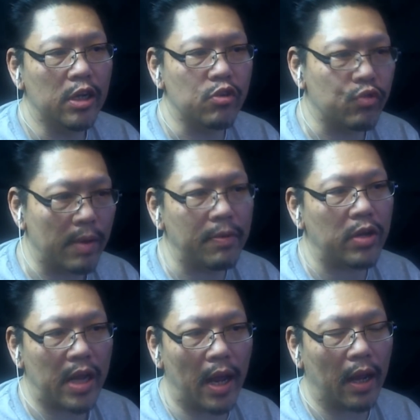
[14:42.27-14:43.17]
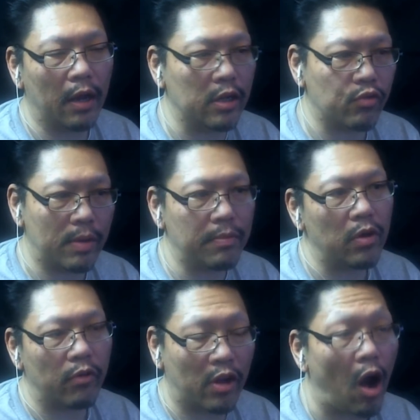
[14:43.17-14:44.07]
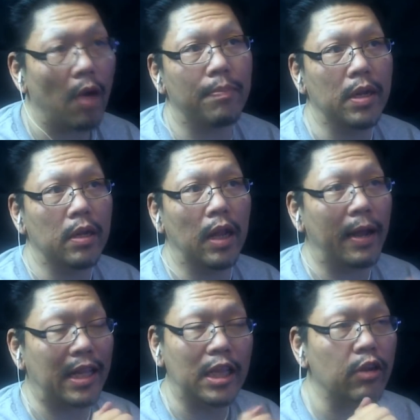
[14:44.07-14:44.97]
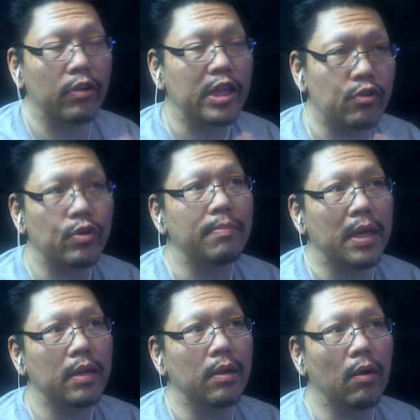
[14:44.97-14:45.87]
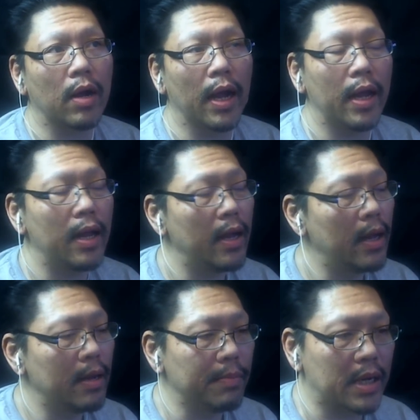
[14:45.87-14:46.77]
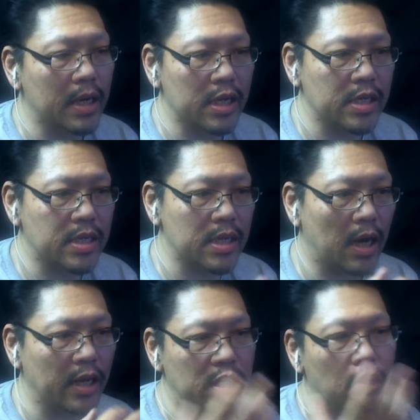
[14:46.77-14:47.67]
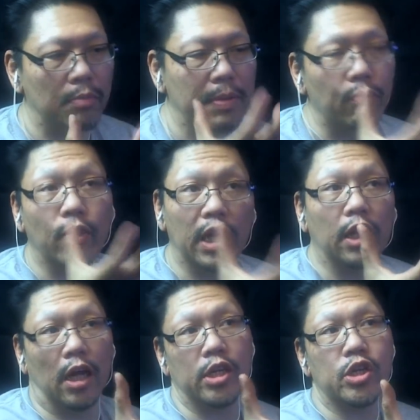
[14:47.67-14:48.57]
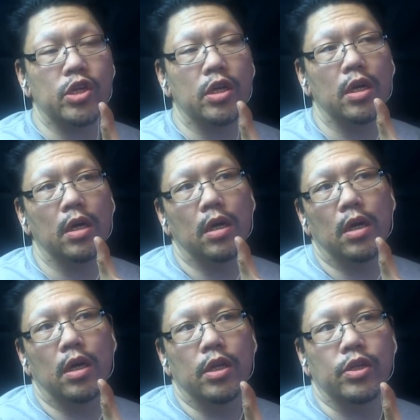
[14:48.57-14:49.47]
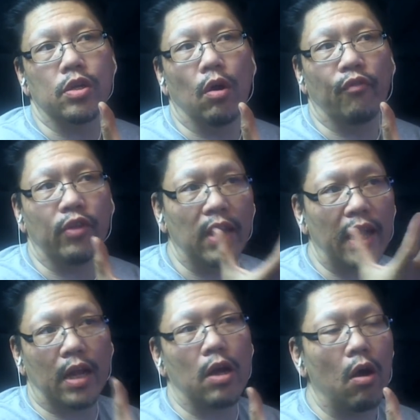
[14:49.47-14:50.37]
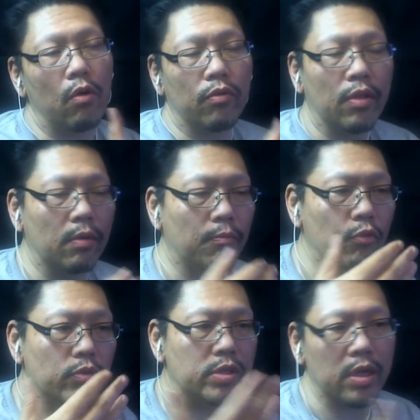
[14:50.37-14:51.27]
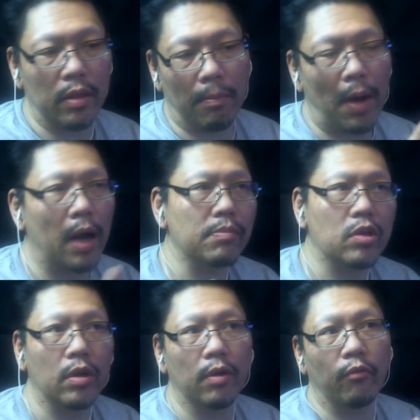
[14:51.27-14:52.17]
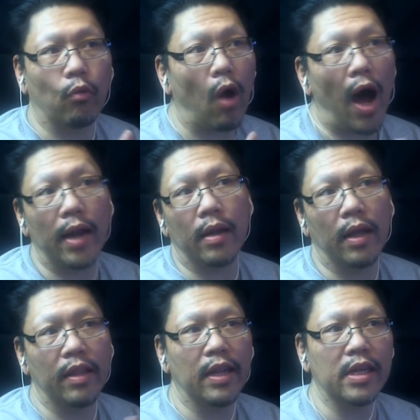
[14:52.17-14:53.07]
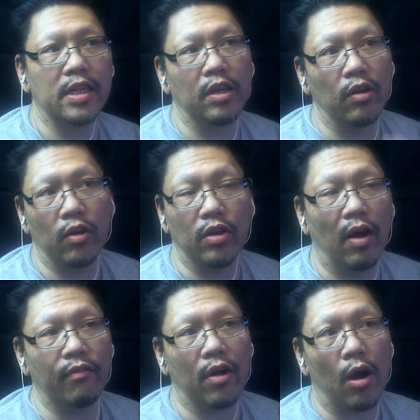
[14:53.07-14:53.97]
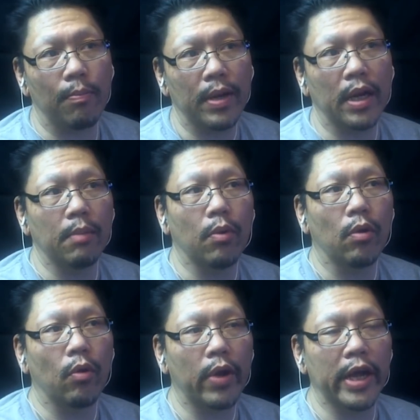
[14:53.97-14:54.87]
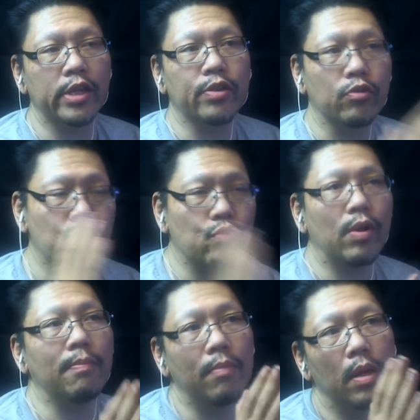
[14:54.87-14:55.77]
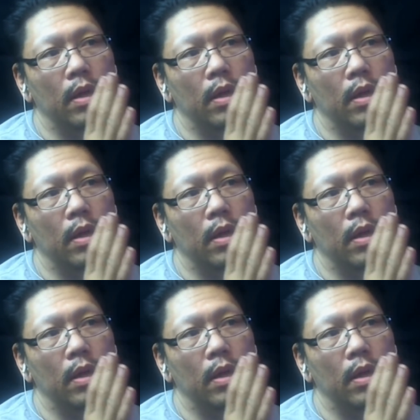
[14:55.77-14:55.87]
trim your tank, trim your carpet, like literally trim it, okay? Because it's going to be really lush. So if you let it go, the roots on the bottom is going to rot, and then next thing you know, you don't have a carpet anymore. Okay, so trim